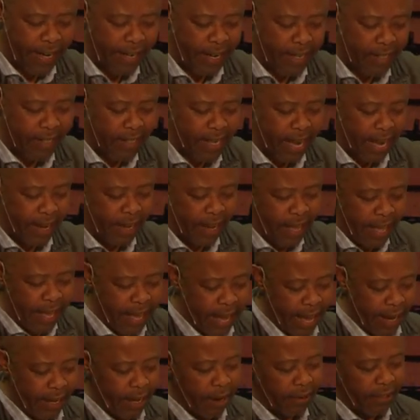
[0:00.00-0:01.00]
and the Son
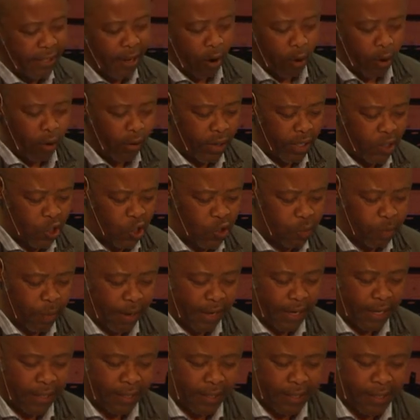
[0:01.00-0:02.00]
and on the Holy
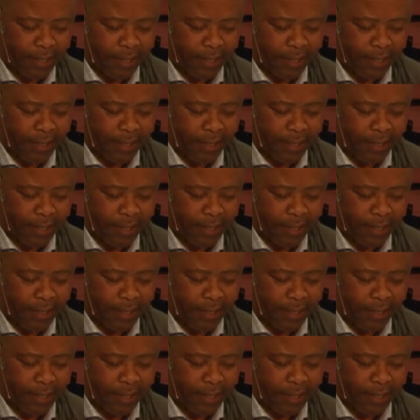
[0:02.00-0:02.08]
Spirit.